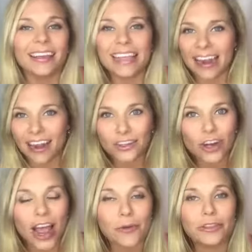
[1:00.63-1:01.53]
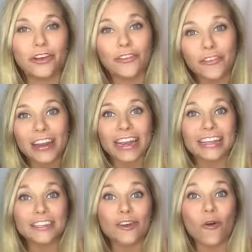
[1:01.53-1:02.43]
get on track with their
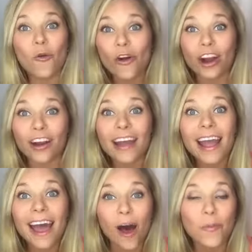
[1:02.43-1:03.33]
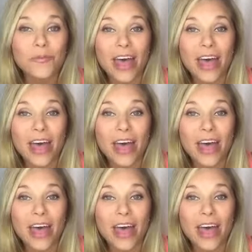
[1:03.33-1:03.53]
fitness or help